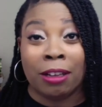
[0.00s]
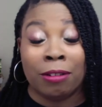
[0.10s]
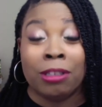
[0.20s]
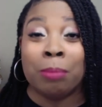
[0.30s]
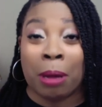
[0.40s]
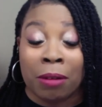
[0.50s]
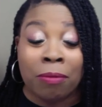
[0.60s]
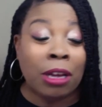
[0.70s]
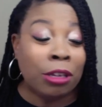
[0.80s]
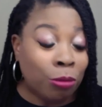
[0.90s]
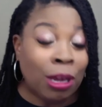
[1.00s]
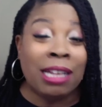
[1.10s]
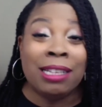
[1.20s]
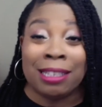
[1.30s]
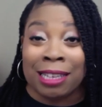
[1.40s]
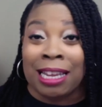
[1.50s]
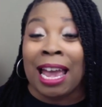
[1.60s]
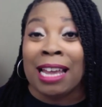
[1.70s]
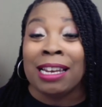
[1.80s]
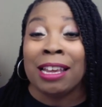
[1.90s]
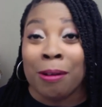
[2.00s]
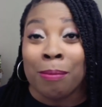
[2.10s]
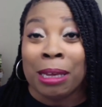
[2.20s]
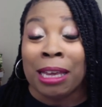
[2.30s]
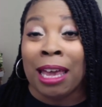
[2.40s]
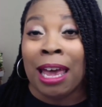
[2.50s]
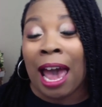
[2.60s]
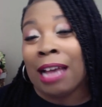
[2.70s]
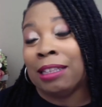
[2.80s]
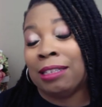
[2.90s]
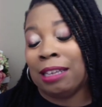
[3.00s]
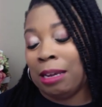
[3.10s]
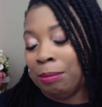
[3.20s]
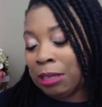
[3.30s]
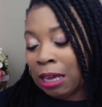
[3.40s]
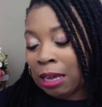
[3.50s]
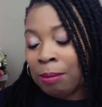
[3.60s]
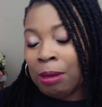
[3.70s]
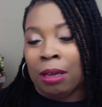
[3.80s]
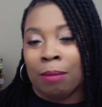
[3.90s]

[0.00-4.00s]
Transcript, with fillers: On Spotify, you can see and hear me at the same time.